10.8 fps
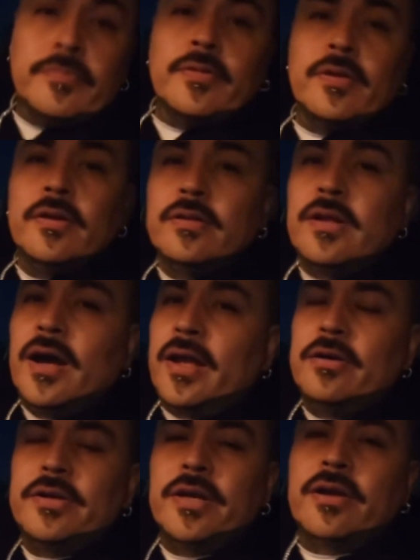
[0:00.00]
Nah, hell
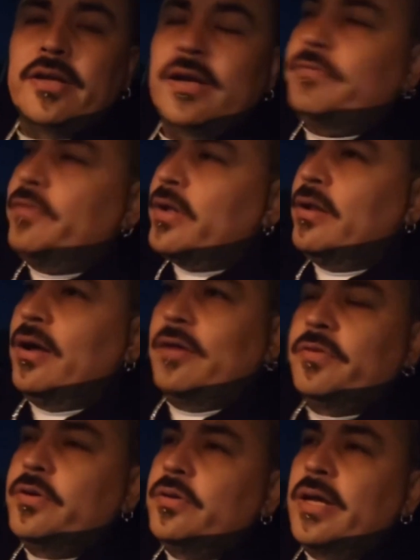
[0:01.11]
yeah, dog. Yeah, fucking I feel you
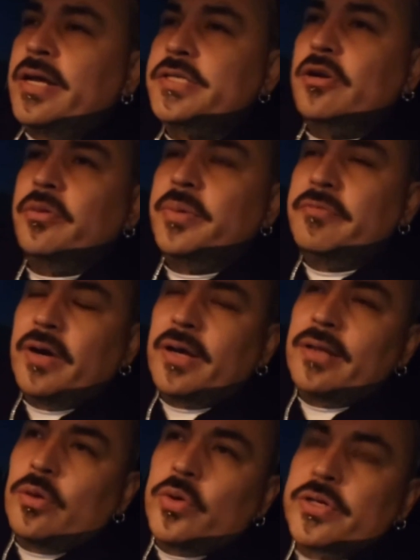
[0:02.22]
in that shit, homie. Fucking the
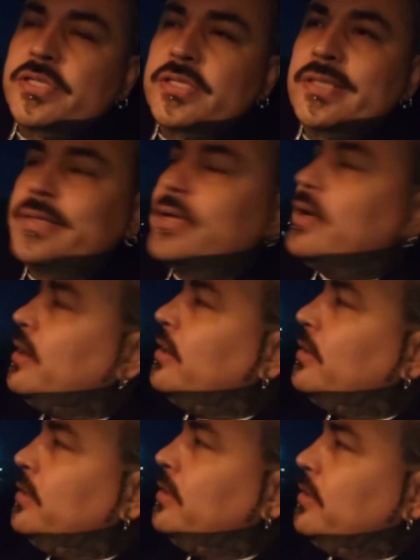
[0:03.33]
worst is the
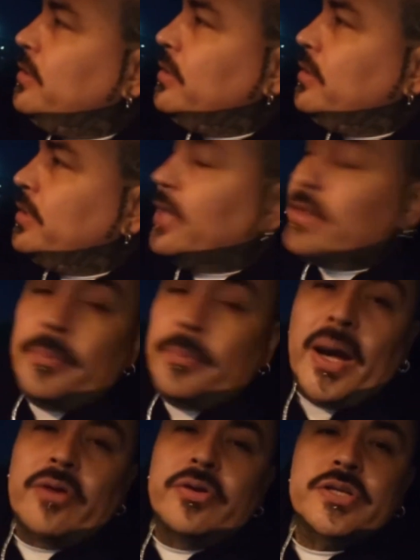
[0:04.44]
yeah, the
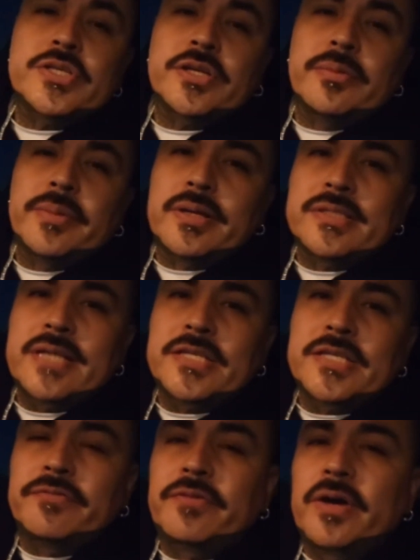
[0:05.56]
powder and shit, homie, because that shit
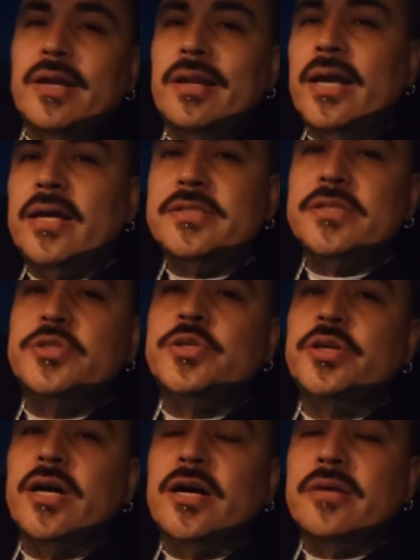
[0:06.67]
fucking like cuts into your
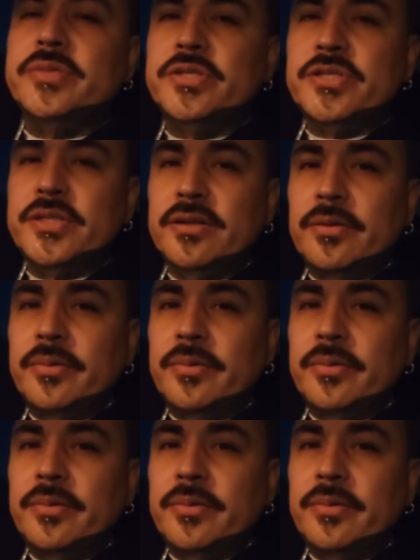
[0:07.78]
gums and shit. You know what I mean?